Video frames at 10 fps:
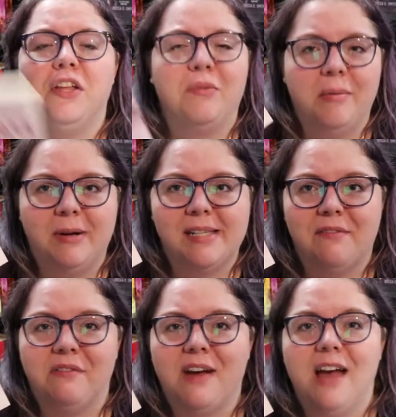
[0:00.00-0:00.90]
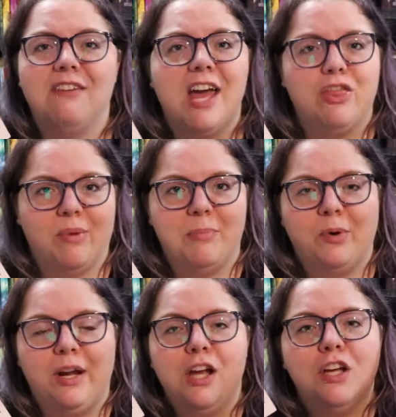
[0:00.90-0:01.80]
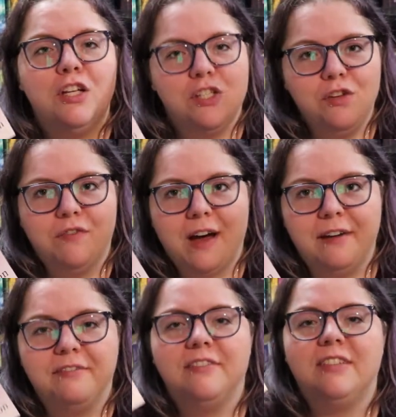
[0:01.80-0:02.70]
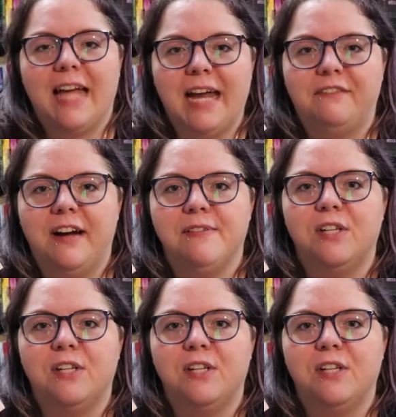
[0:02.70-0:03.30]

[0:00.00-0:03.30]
3.75, and 3.5 two five out of five